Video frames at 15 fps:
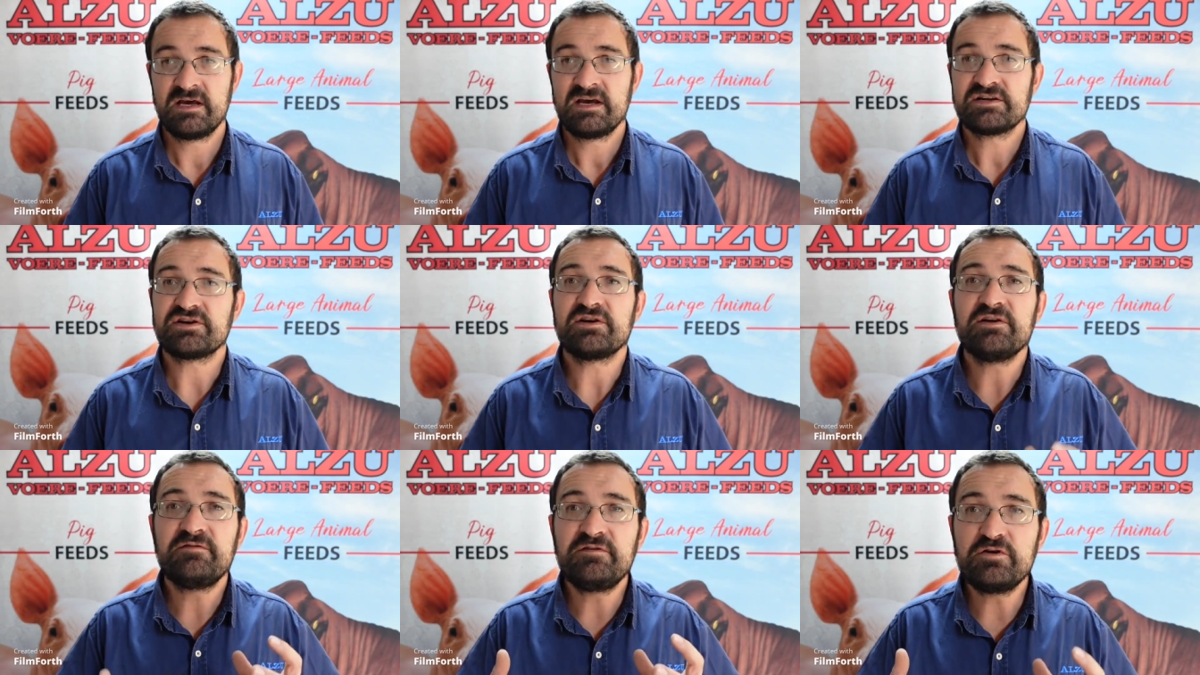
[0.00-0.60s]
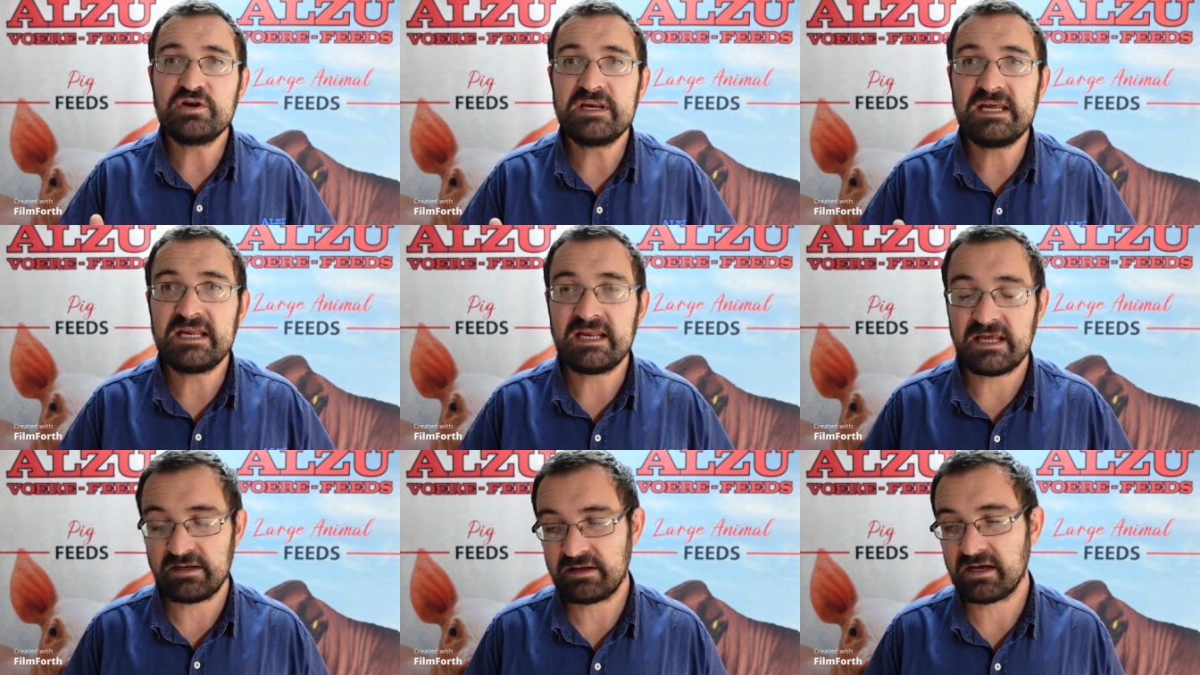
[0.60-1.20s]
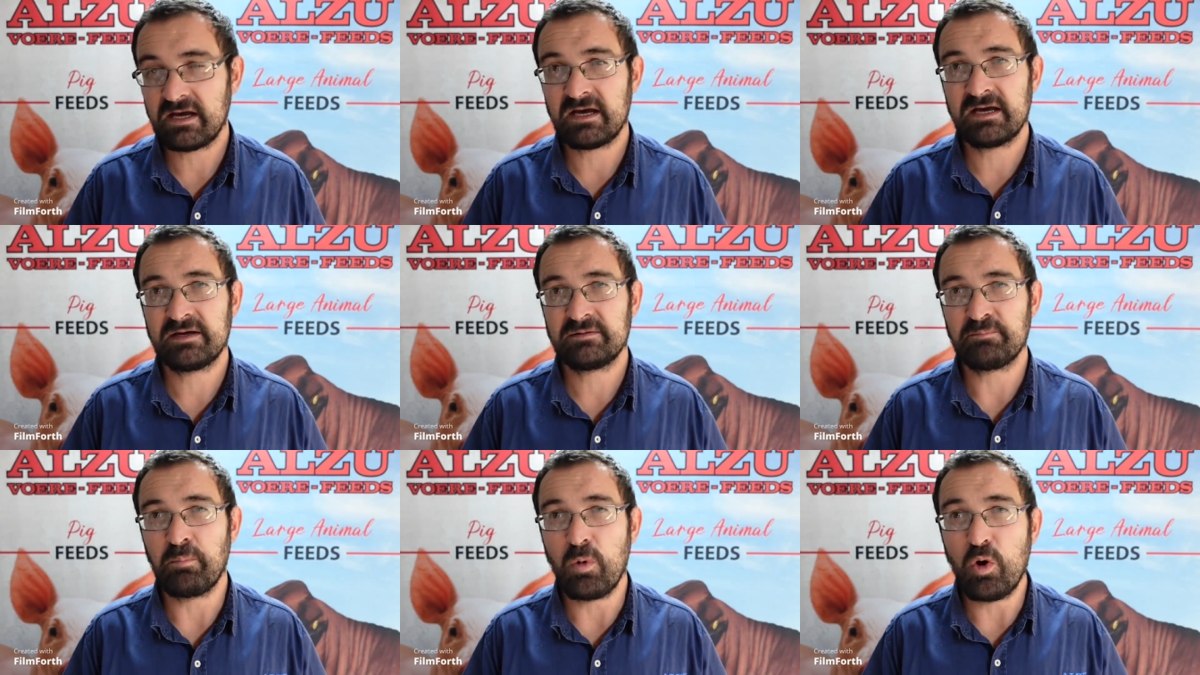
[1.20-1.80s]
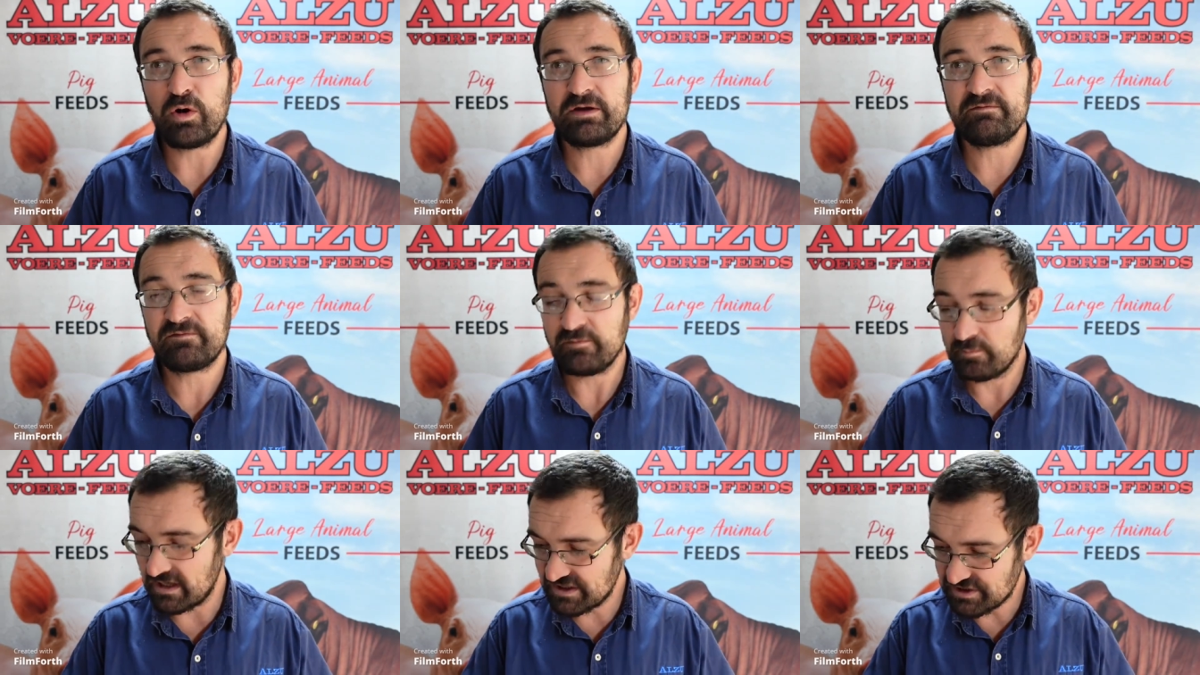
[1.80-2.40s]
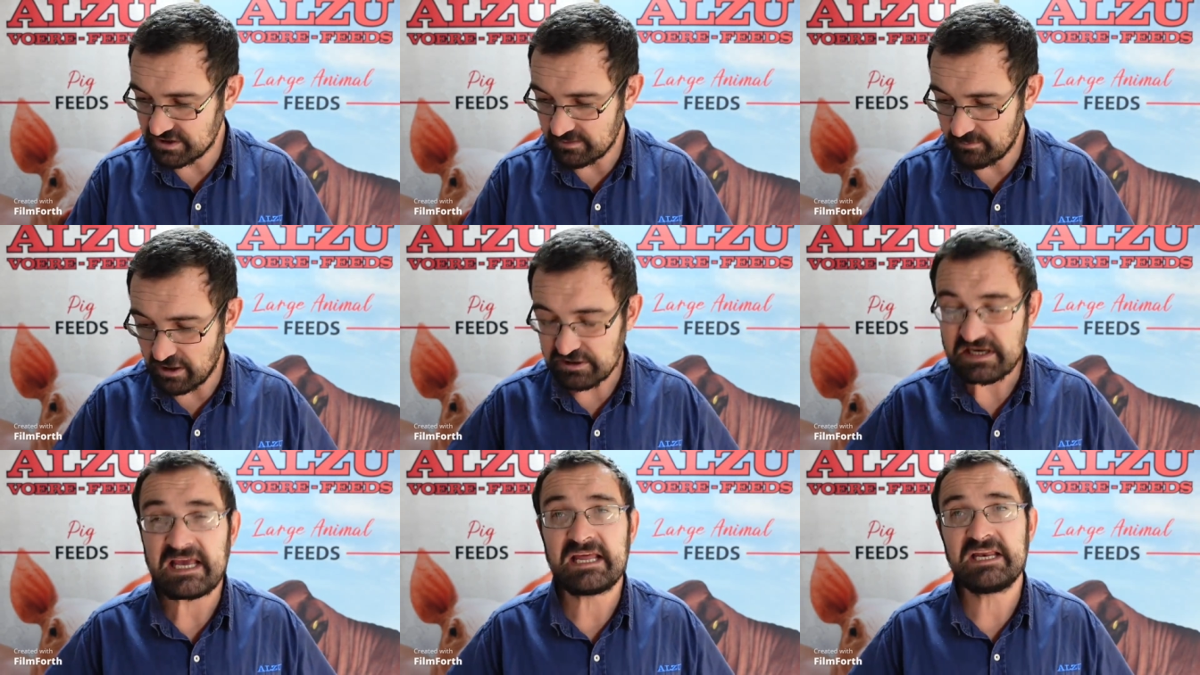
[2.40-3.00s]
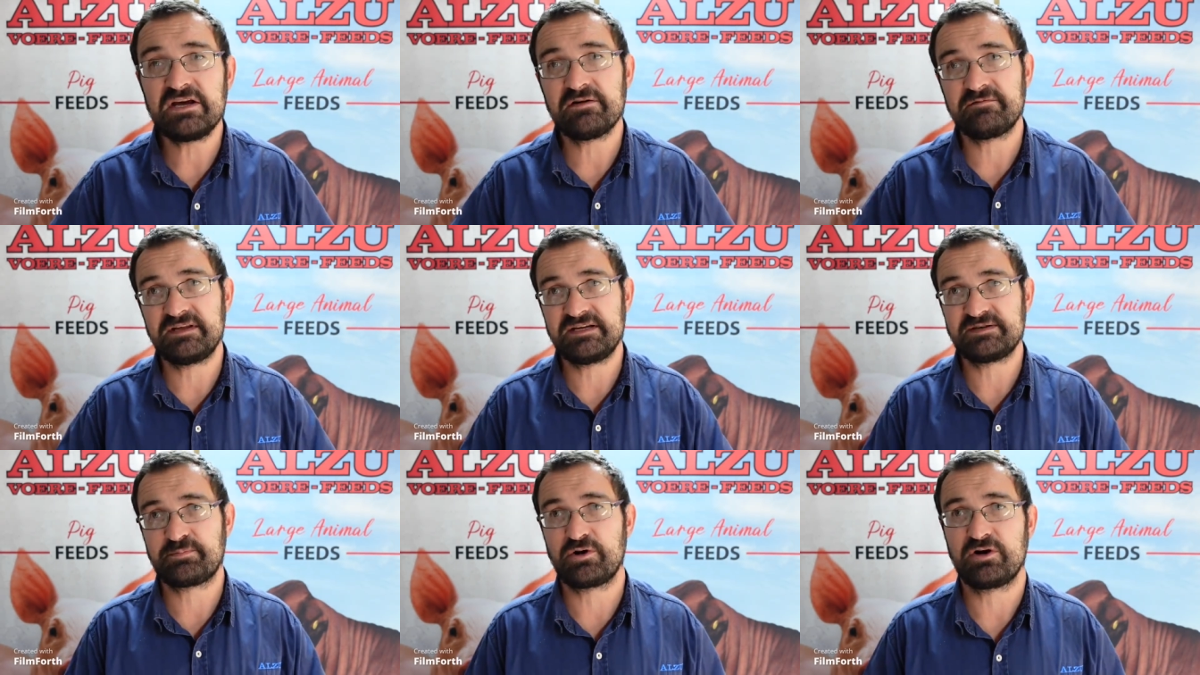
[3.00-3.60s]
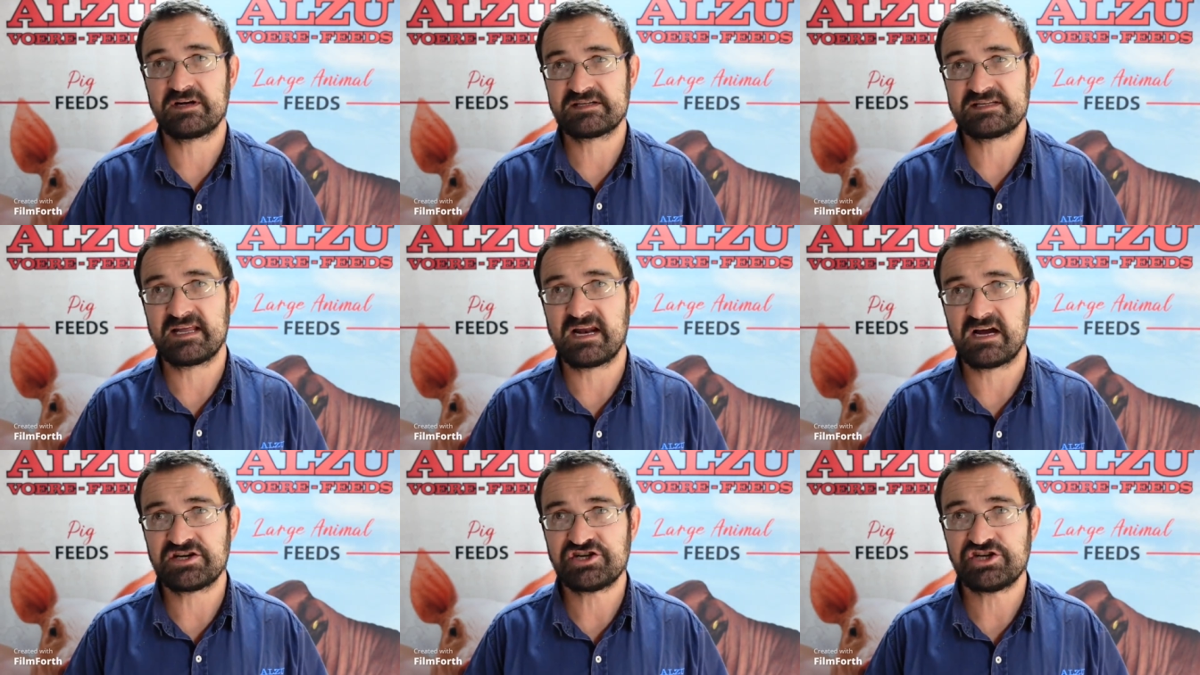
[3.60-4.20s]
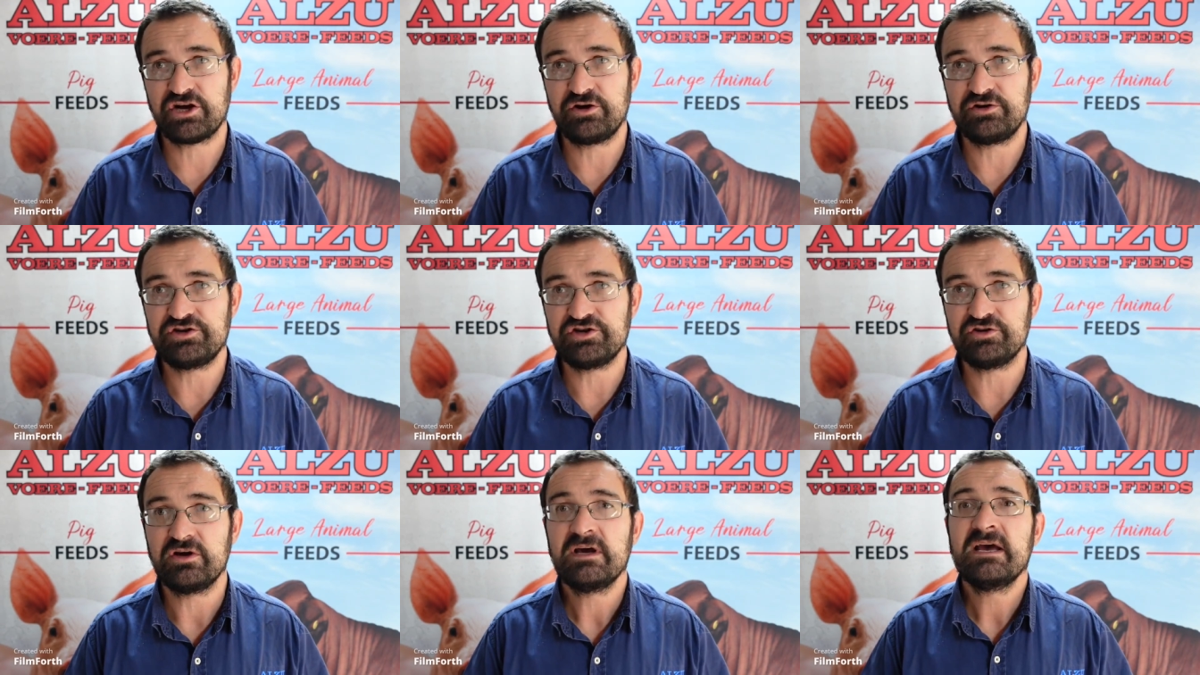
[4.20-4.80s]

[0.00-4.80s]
So if you need any more information about any of these products that I showed you,